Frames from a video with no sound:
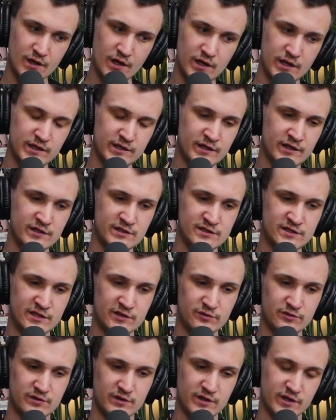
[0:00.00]
I think it's
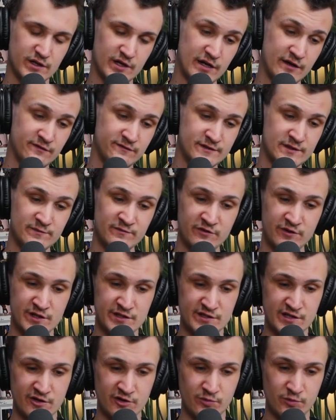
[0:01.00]
like I have some
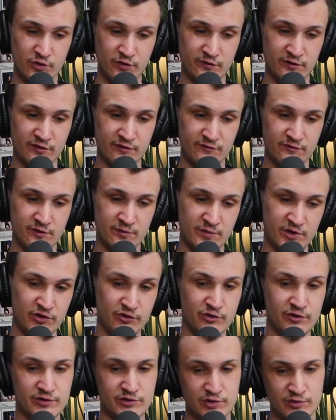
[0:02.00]
friends that are moving from New
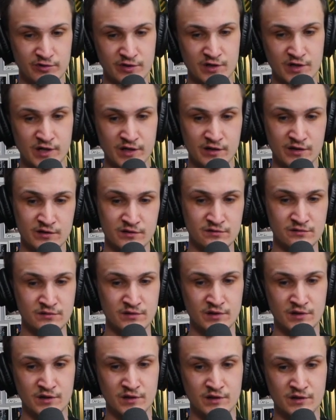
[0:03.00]
York to Connecticut
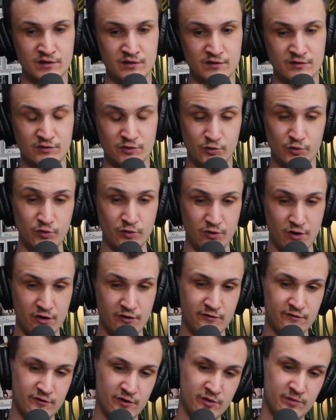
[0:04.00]
who
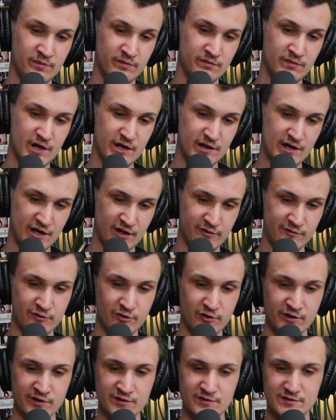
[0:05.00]
are from
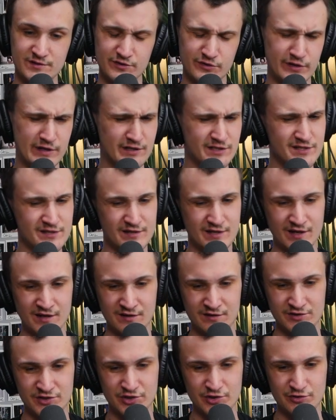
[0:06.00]
California. So that just
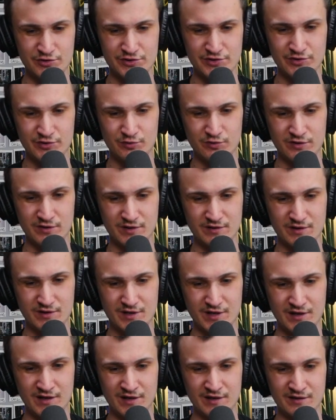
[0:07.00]
kind of shows you what
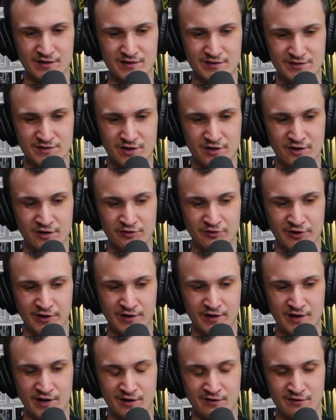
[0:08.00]
Connecticut's on
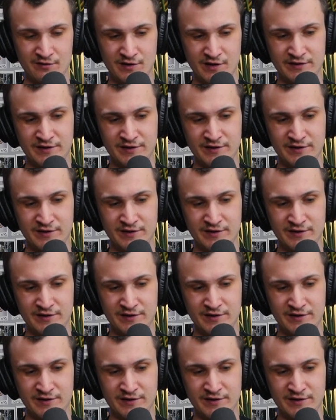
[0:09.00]
right now.